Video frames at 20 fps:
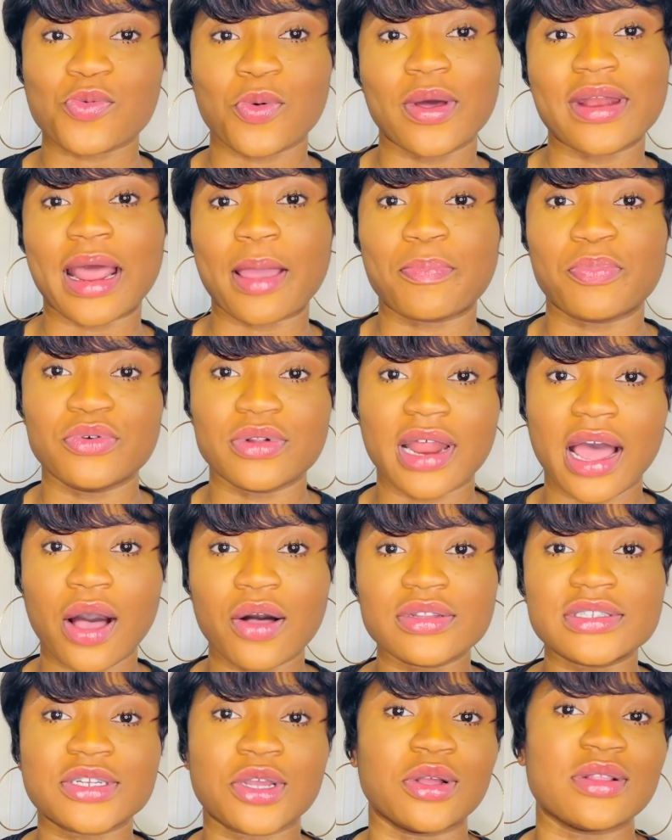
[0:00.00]
one I put
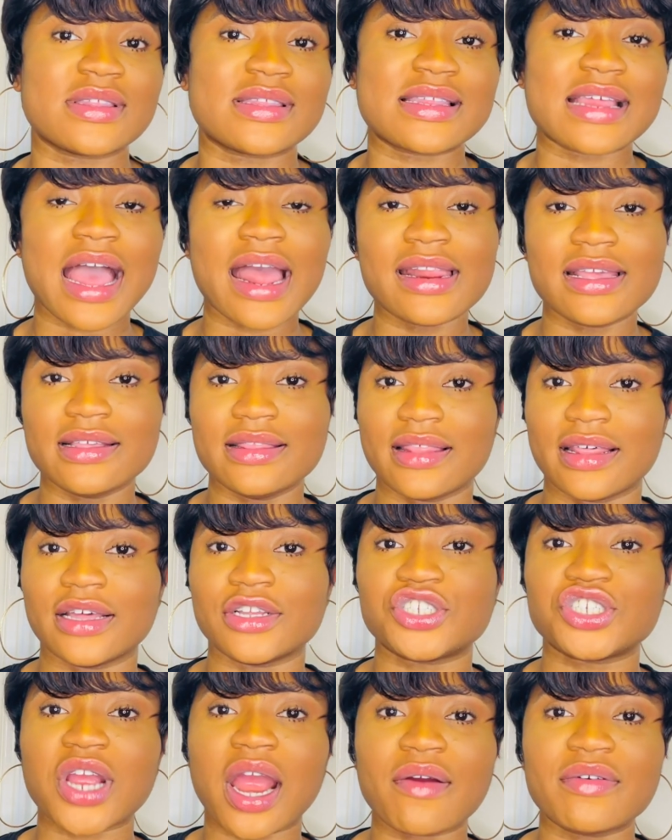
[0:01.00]
out concerning the
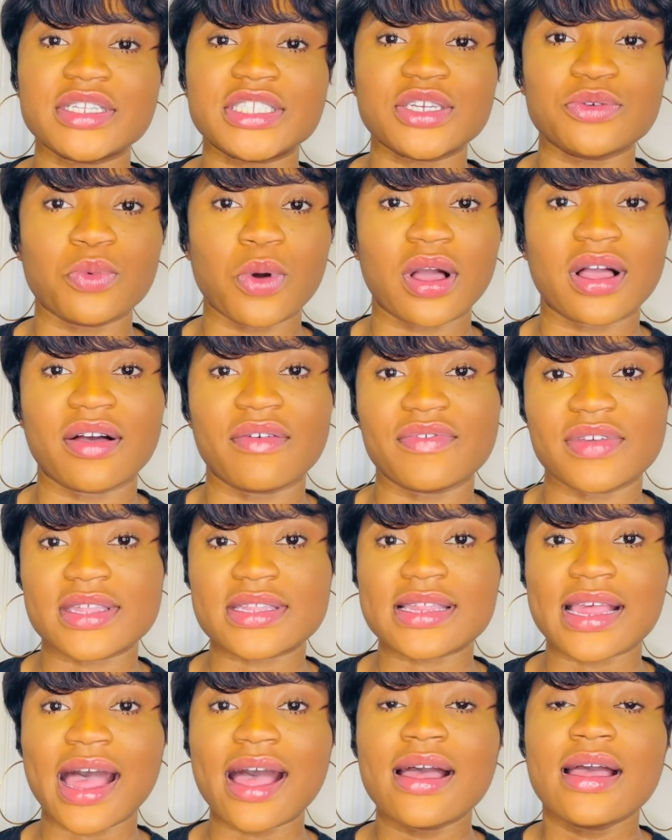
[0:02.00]
charity worker
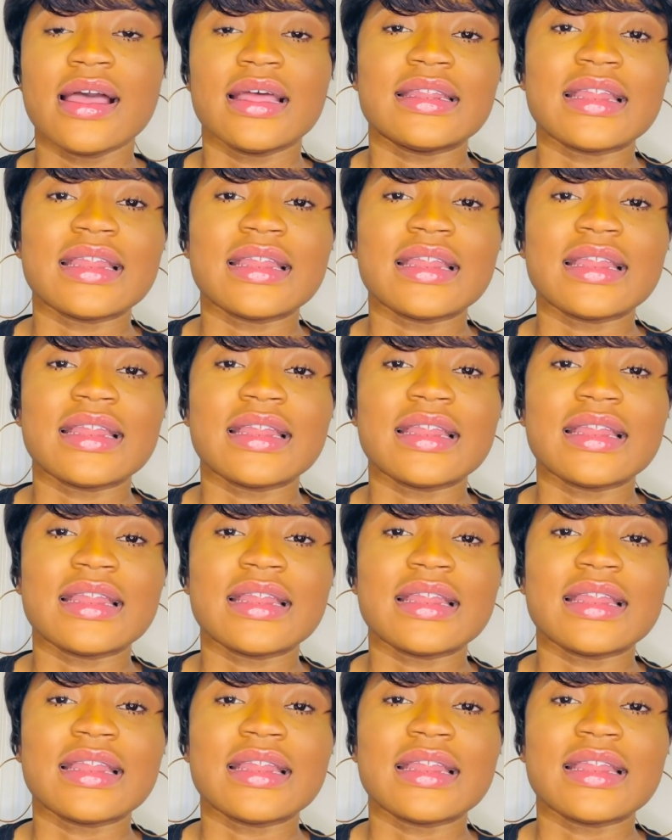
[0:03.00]
visa.